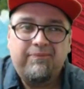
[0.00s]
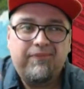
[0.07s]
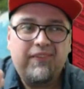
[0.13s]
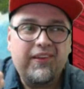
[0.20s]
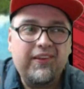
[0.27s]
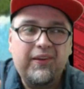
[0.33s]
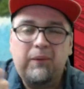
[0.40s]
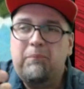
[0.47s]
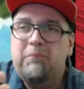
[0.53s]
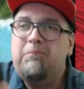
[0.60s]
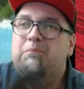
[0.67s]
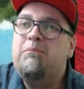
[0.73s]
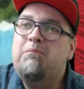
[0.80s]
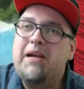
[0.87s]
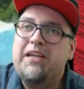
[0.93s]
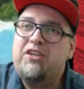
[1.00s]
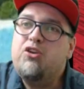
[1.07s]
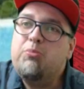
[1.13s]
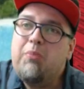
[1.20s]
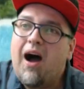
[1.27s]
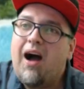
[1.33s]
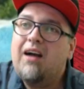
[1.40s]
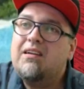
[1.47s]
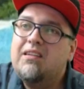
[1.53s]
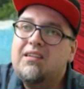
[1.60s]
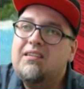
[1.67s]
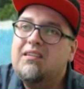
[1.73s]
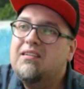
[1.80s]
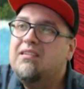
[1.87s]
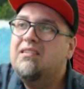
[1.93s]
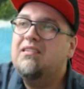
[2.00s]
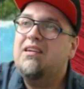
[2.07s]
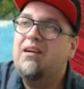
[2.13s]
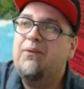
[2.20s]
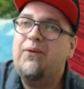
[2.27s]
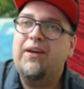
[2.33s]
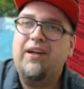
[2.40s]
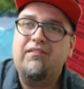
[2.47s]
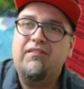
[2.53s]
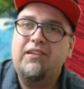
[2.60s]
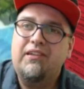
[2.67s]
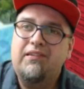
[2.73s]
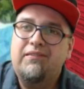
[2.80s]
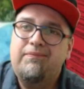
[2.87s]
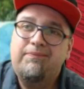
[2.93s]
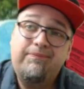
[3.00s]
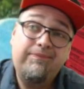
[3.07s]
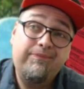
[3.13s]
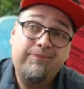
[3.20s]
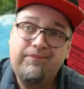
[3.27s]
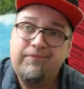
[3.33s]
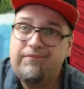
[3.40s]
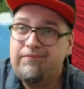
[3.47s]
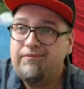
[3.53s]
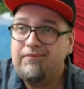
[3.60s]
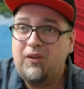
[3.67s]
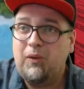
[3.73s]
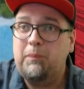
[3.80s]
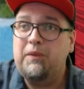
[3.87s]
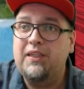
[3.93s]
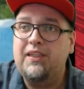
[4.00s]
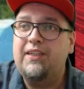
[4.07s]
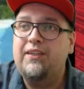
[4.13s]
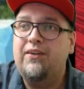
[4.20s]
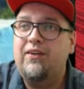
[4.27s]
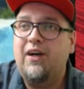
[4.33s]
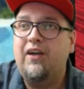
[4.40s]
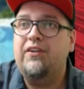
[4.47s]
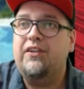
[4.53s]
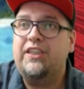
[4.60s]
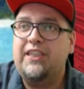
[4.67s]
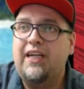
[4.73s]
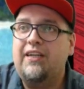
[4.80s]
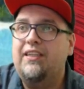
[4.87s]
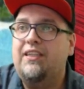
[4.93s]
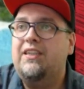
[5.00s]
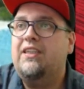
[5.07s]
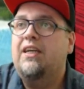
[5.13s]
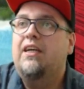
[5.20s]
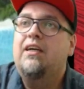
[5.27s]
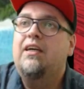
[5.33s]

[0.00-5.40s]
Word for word: the little menu box, you know, whatever. No big deal. Other settings,